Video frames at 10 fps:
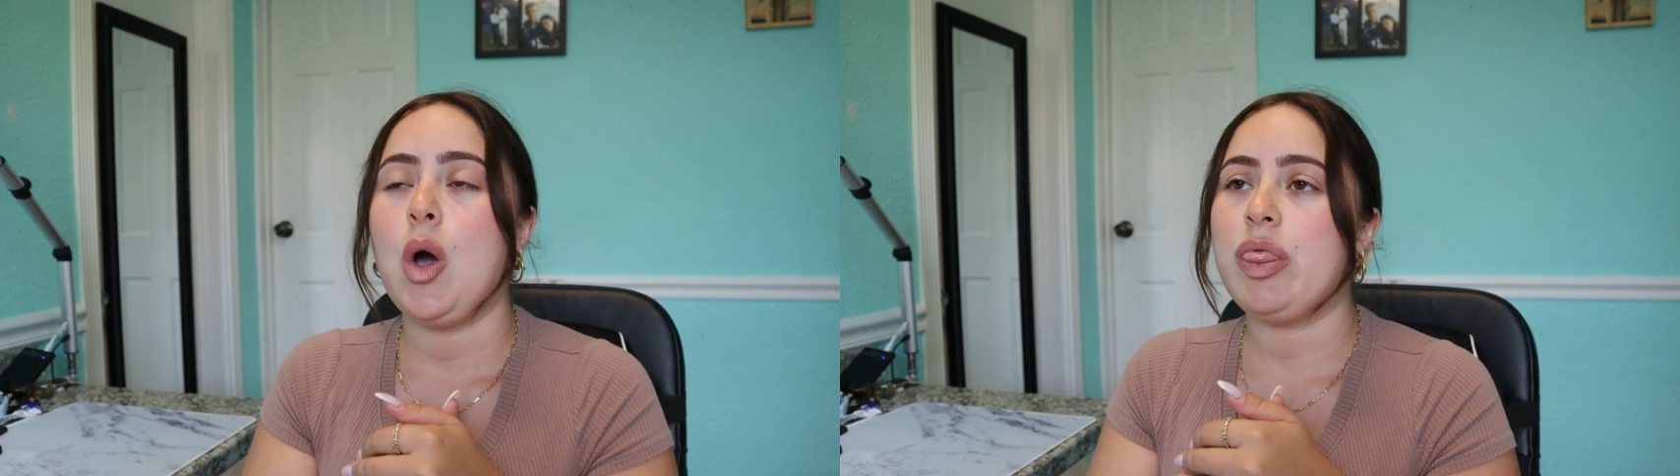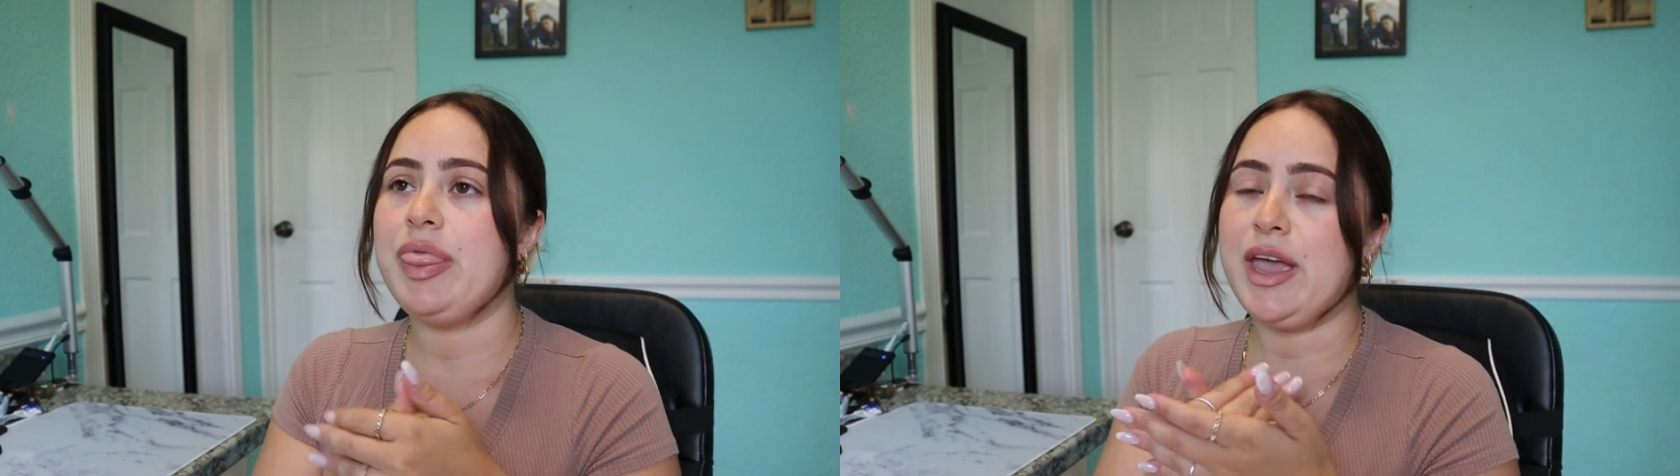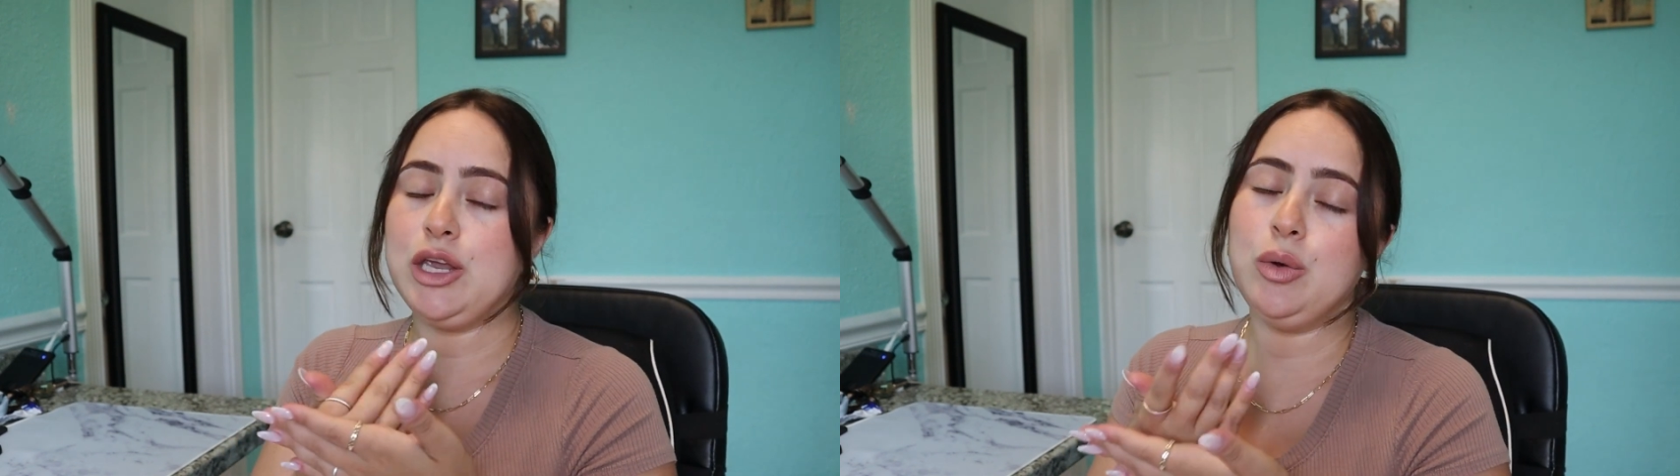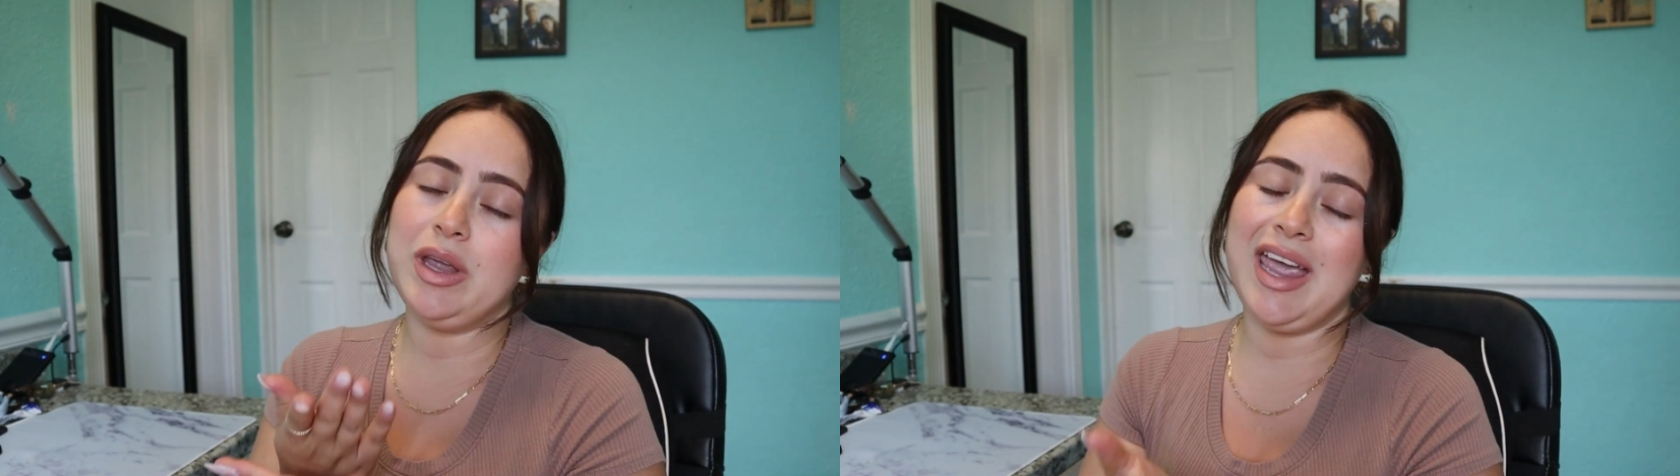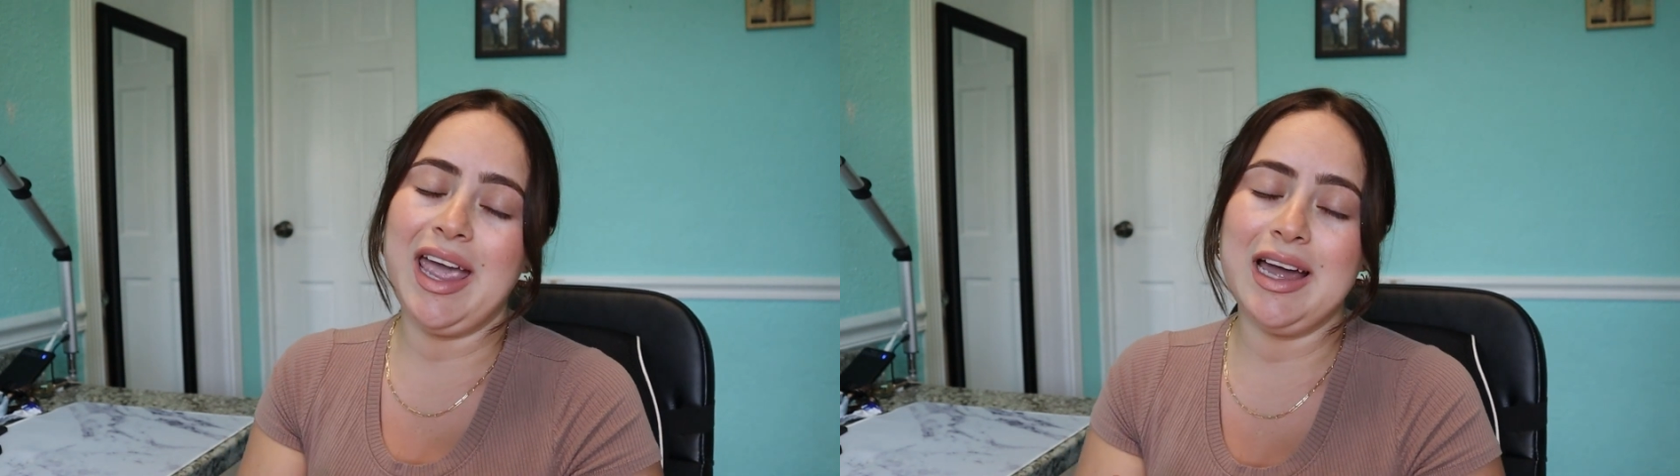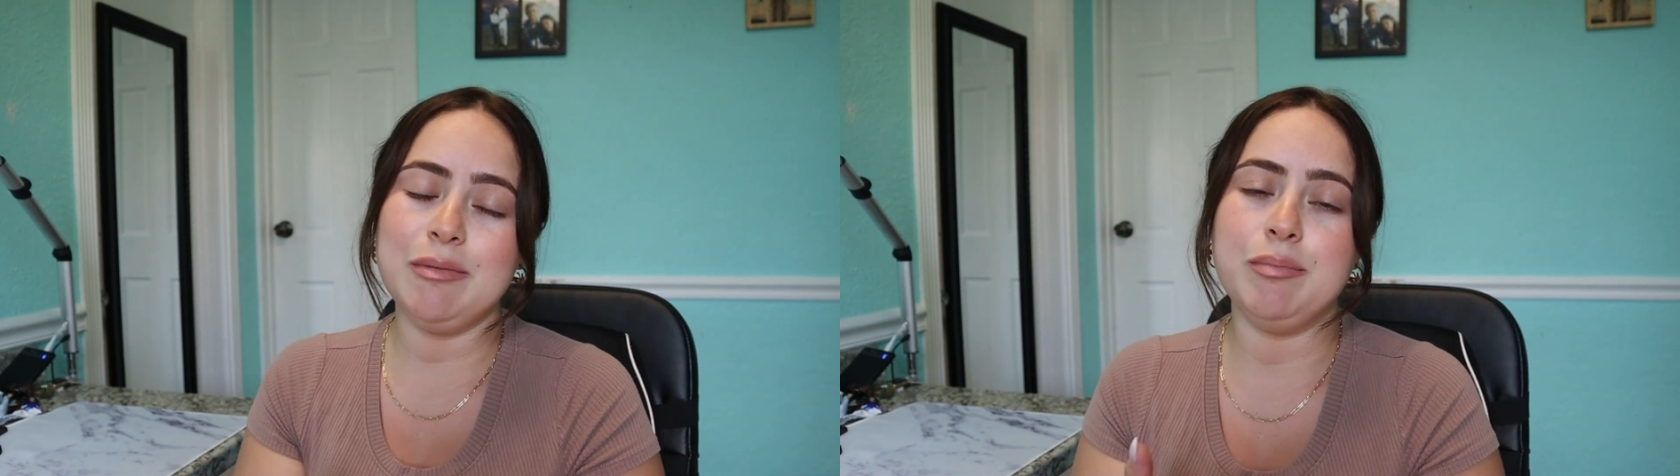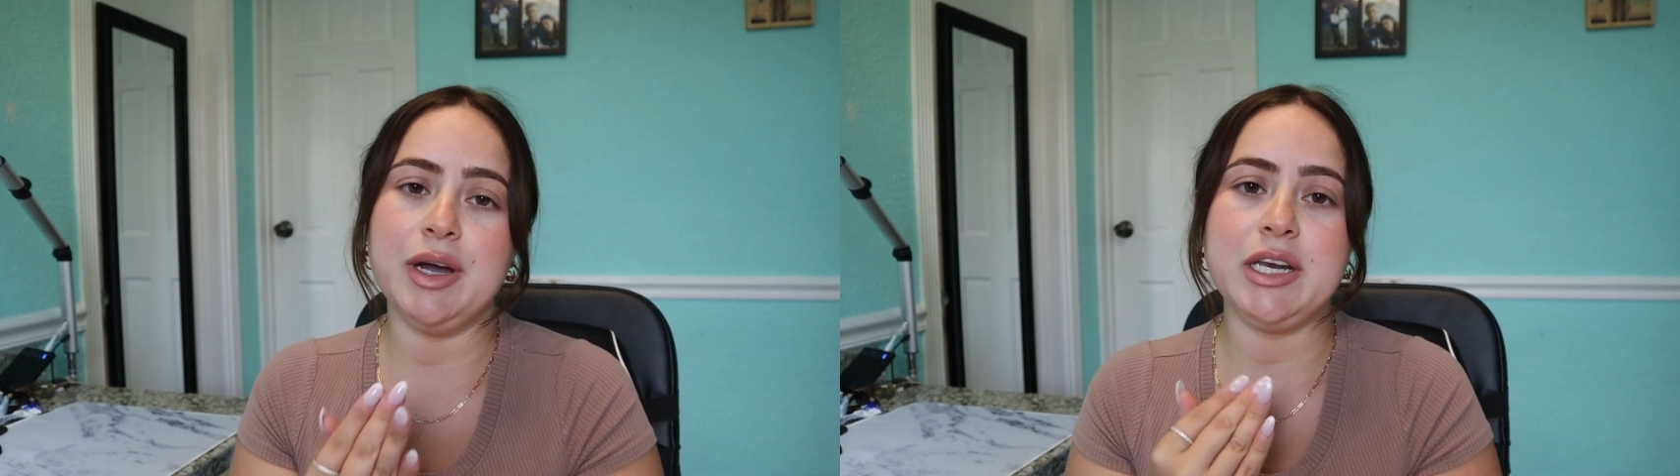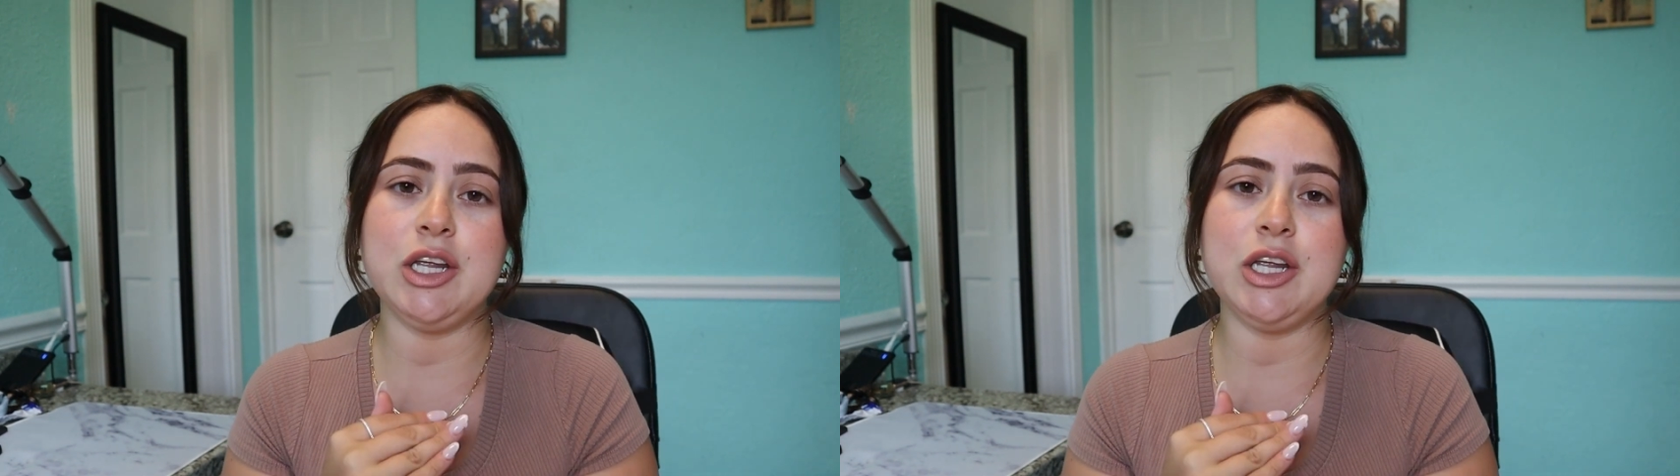that you can, but